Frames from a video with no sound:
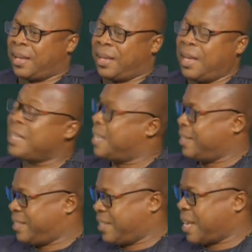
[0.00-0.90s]

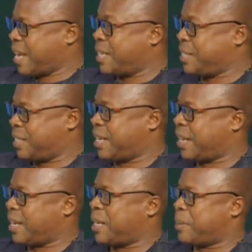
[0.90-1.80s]
agency,
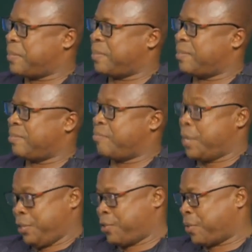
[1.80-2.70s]

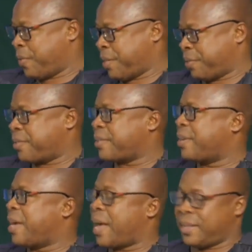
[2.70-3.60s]
Ministry of
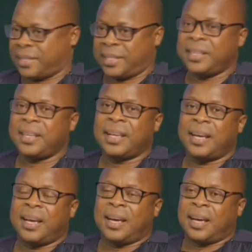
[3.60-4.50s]
Health, I see,
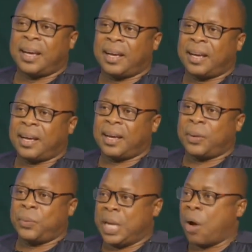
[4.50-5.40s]

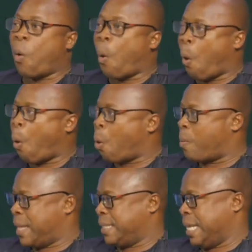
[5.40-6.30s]
with the core
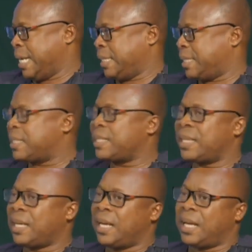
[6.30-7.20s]
mandate
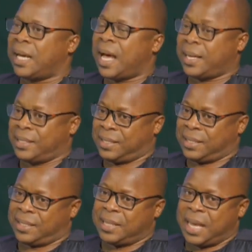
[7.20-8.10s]

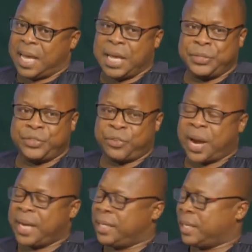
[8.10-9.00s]
as
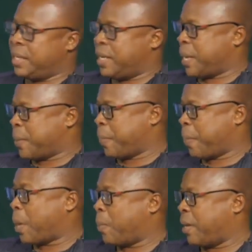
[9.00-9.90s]
enshrined in the
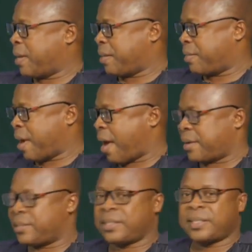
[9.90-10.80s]
Public Health
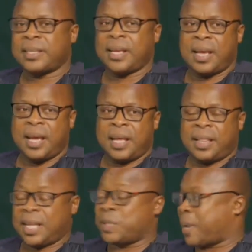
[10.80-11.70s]
Act,
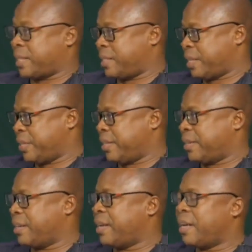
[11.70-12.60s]
that's Part 7,
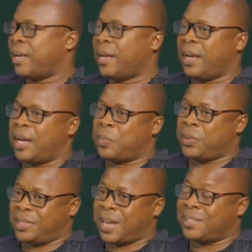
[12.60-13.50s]

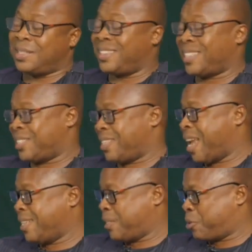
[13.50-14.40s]
precisely Section
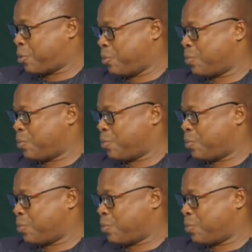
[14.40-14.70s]
82.